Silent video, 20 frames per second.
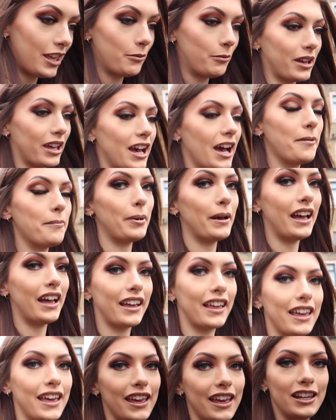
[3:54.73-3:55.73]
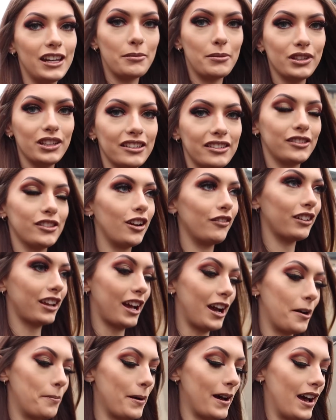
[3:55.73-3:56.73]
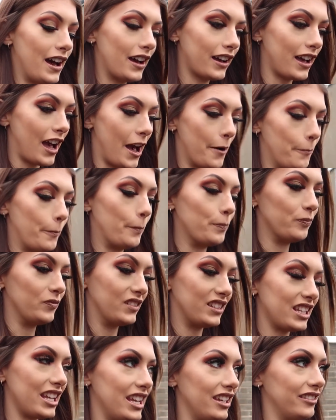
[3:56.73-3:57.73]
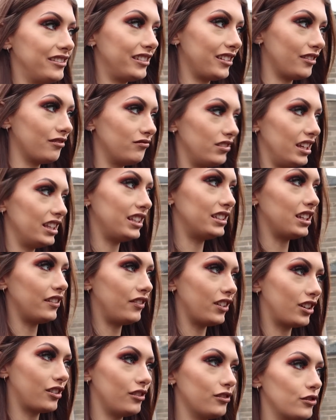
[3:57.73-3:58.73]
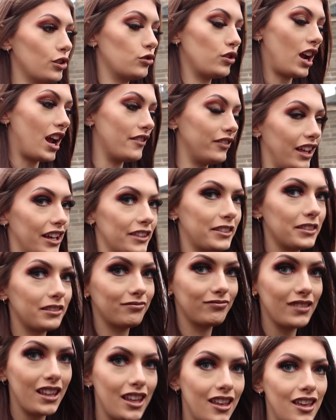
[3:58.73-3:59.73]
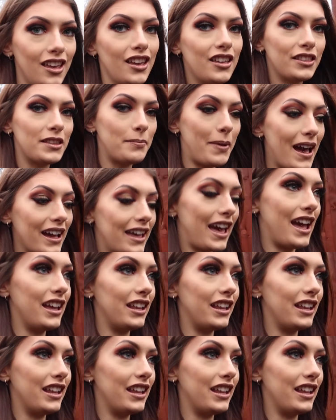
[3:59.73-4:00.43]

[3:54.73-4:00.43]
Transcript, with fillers: we can't park it in a multi-storey car park and it's really difficult to drive. Like, the back